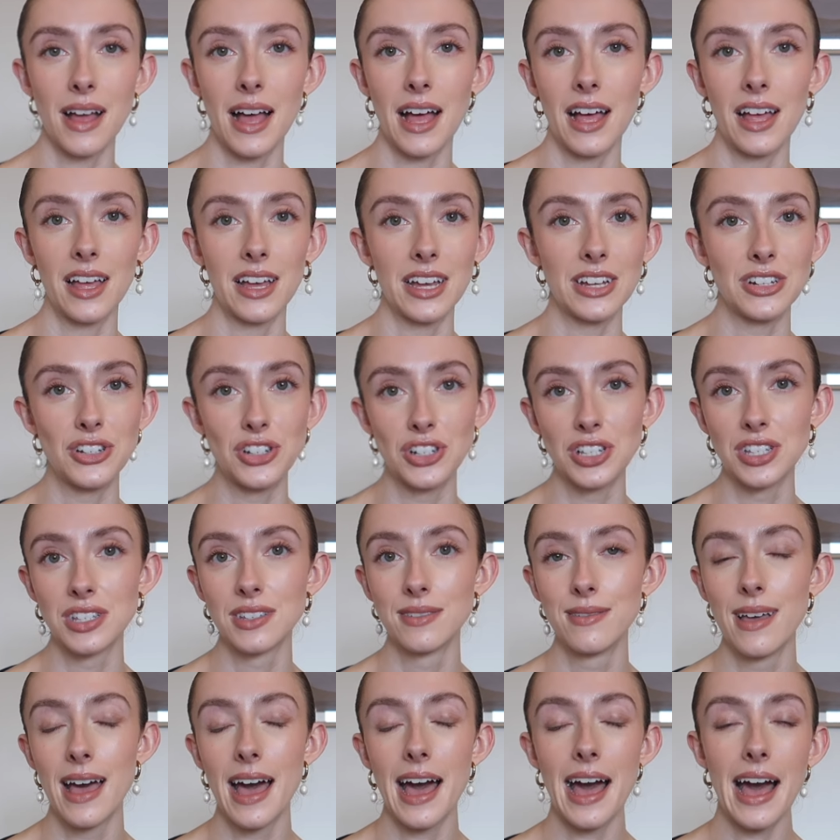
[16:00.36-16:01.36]
I just
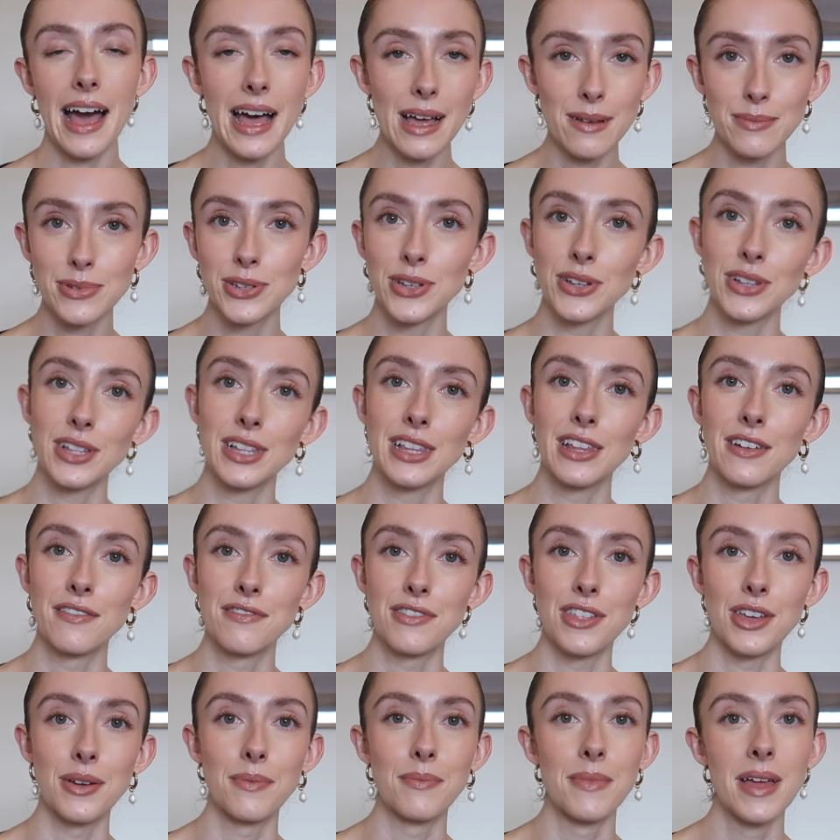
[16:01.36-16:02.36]
absolutely love
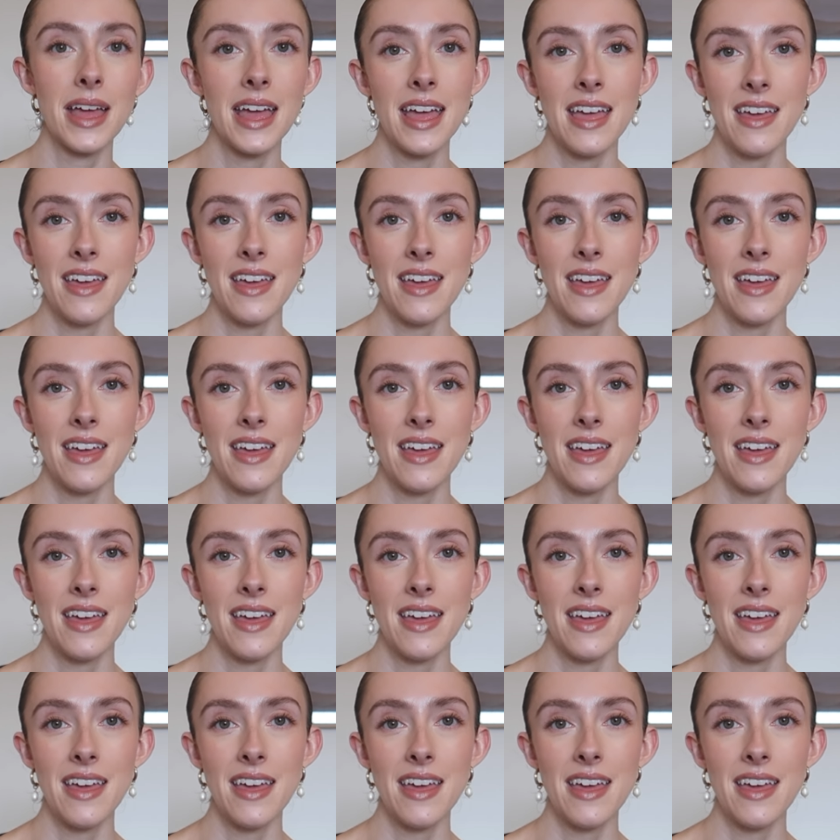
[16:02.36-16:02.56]
them.